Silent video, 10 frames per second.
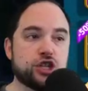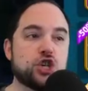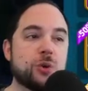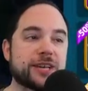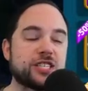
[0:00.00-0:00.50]

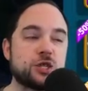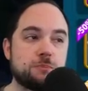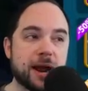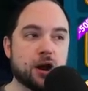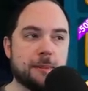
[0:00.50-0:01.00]
to
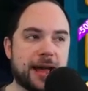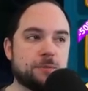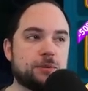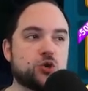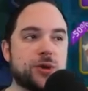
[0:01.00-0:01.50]

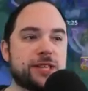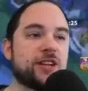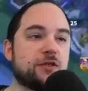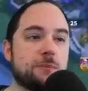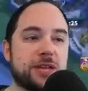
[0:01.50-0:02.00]
experiment between
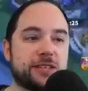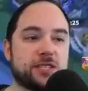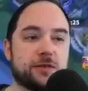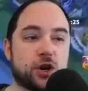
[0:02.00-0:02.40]
different pieces